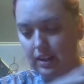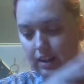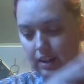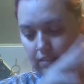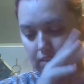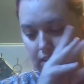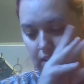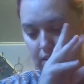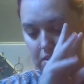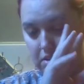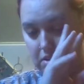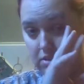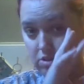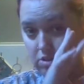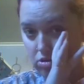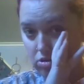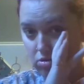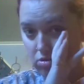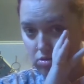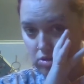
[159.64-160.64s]
I'm going to do
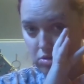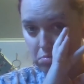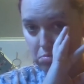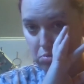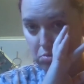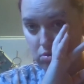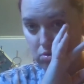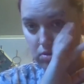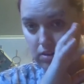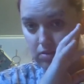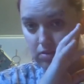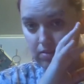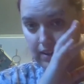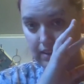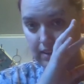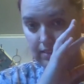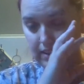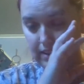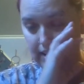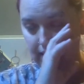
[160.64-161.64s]
chores more
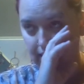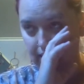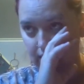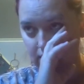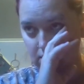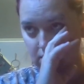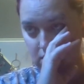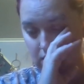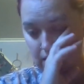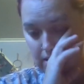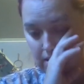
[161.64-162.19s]
around the house.